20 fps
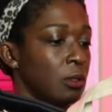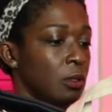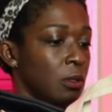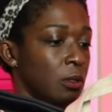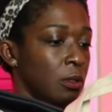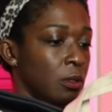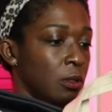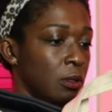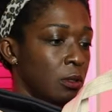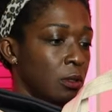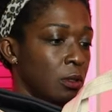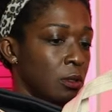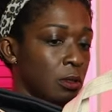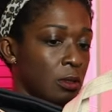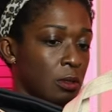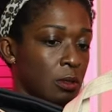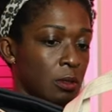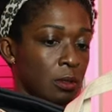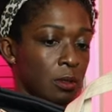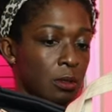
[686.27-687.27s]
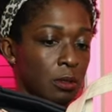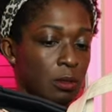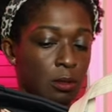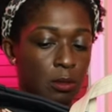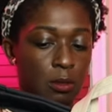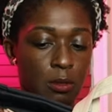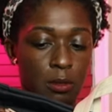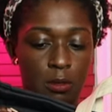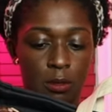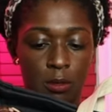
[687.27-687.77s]

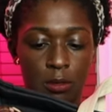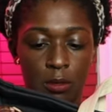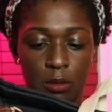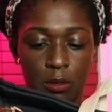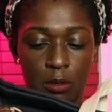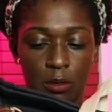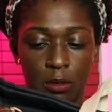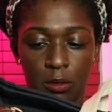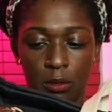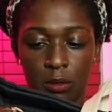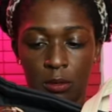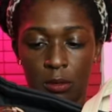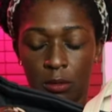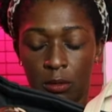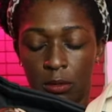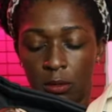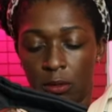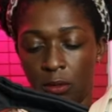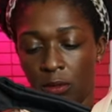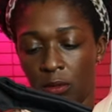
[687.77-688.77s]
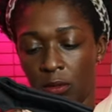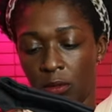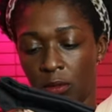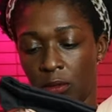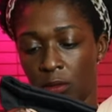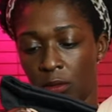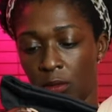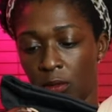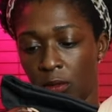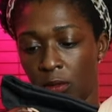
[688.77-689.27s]

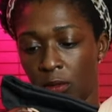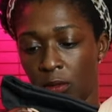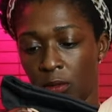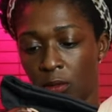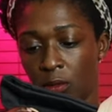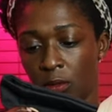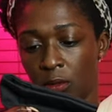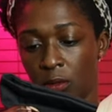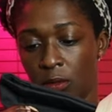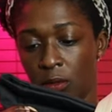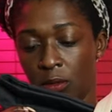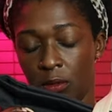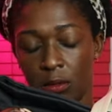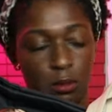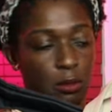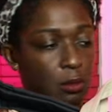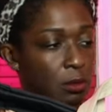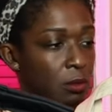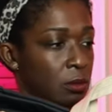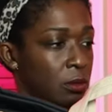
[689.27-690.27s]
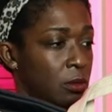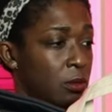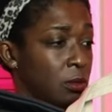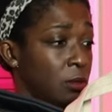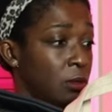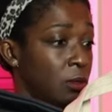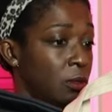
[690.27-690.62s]
No words are spoken by the person on screen.